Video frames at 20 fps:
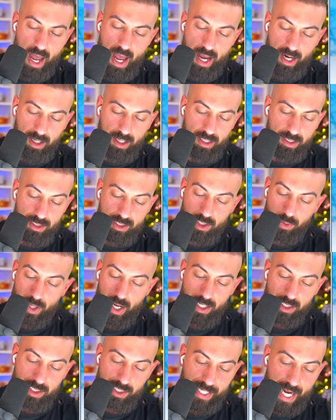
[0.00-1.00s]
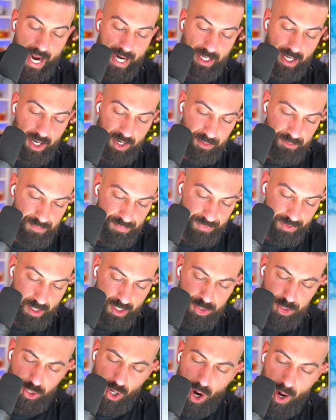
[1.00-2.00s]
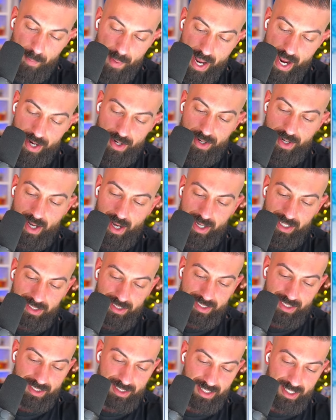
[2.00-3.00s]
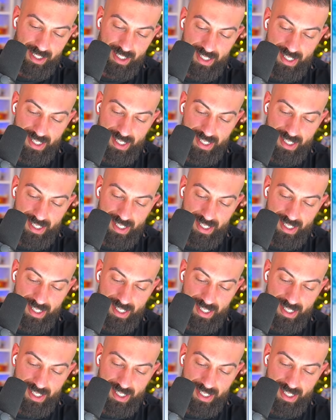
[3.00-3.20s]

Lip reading: Ekans, we got a Psyduck. Charmander, nice.